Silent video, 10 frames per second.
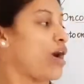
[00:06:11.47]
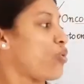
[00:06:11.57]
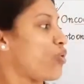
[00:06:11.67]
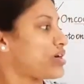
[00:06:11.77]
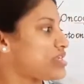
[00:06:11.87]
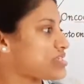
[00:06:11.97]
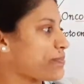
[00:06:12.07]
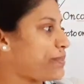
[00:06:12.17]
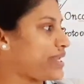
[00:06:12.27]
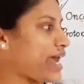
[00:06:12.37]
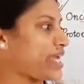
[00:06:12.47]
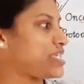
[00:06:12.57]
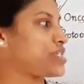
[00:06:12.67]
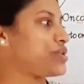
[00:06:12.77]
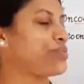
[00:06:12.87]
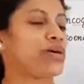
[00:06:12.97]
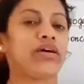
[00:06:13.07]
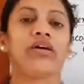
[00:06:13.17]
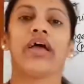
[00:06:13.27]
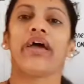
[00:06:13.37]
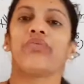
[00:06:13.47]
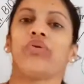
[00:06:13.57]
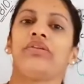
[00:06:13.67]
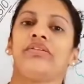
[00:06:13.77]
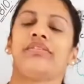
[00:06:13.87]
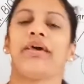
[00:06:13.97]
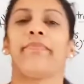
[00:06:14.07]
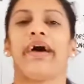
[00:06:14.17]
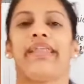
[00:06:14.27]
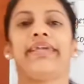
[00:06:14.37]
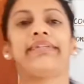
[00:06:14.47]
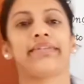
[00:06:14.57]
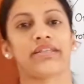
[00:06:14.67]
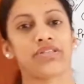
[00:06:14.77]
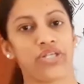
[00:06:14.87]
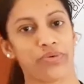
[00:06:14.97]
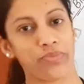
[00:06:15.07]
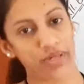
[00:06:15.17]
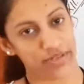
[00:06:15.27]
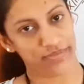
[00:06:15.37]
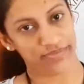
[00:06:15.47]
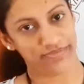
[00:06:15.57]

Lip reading: What is a benign tumor and what is a malignant tumor?